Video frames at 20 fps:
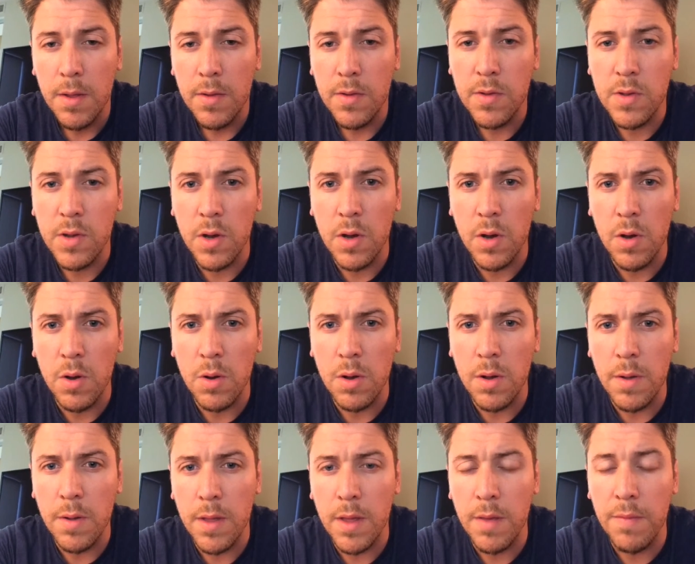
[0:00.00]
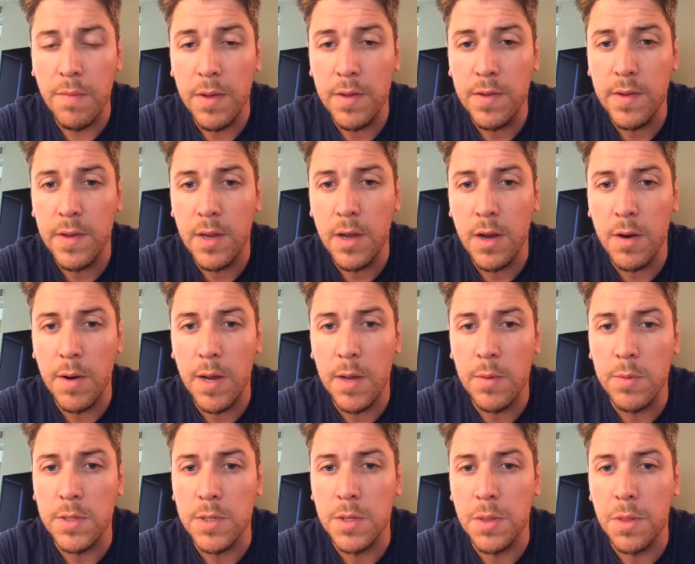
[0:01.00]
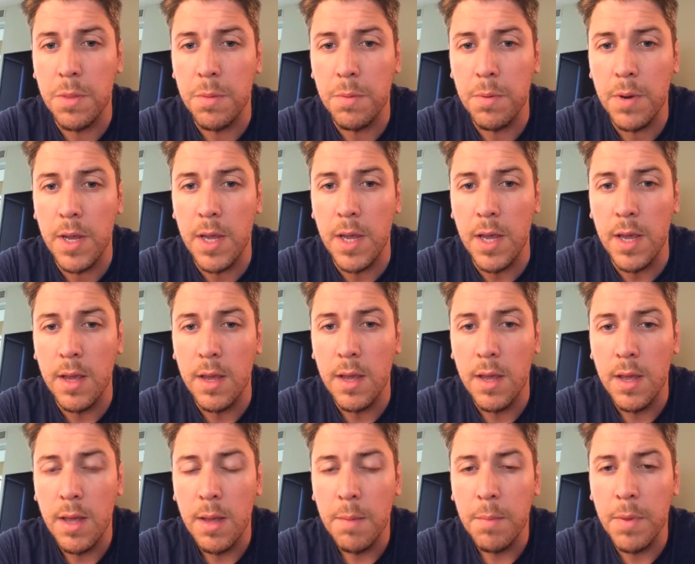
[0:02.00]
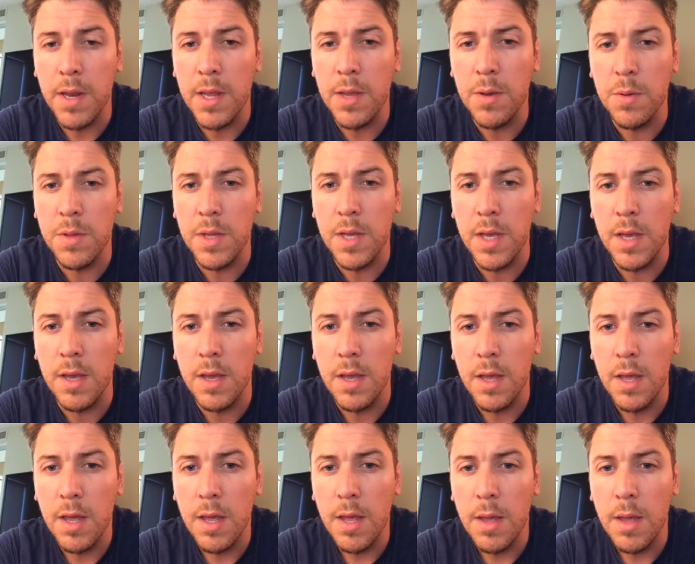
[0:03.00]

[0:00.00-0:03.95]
So if his ERA was 3, but he only